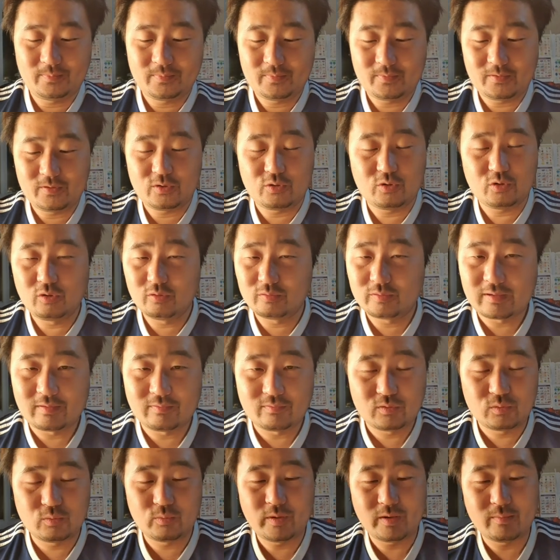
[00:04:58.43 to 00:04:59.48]
You don't have
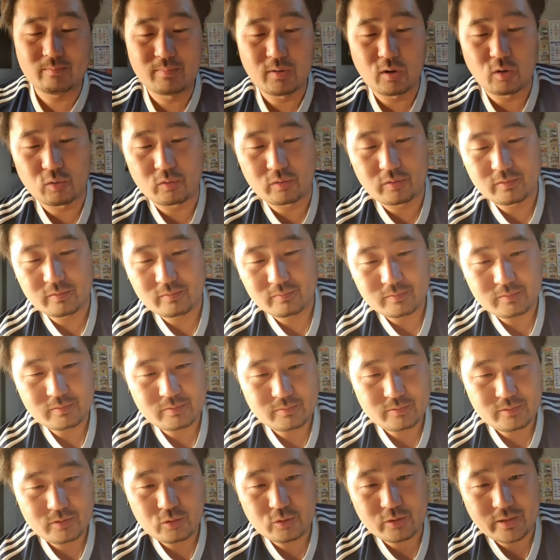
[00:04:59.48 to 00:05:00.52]
to read both.
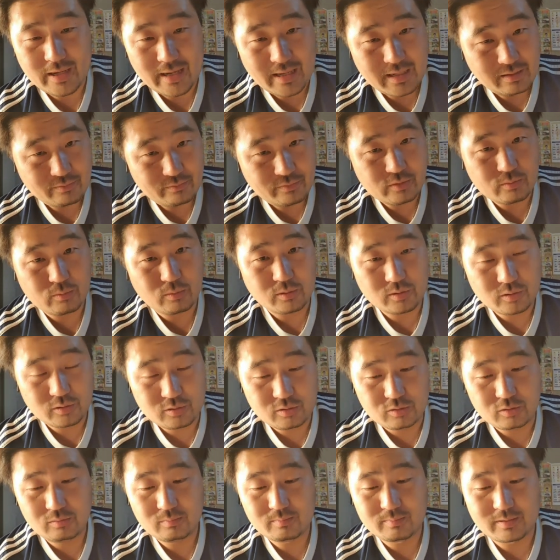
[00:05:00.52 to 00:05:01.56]
You can if you want
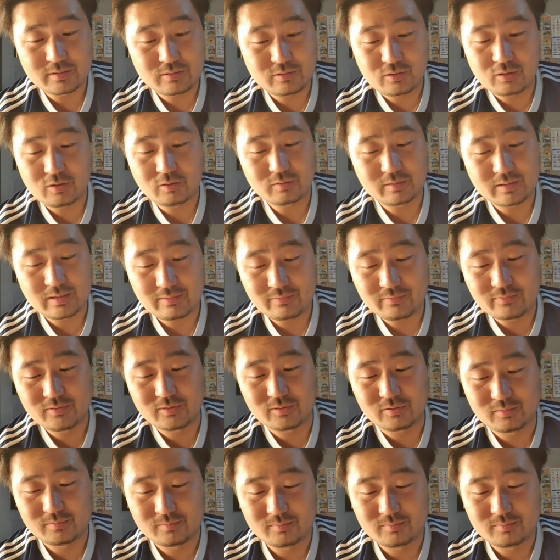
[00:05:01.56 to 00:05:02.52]
to, but you don't have to.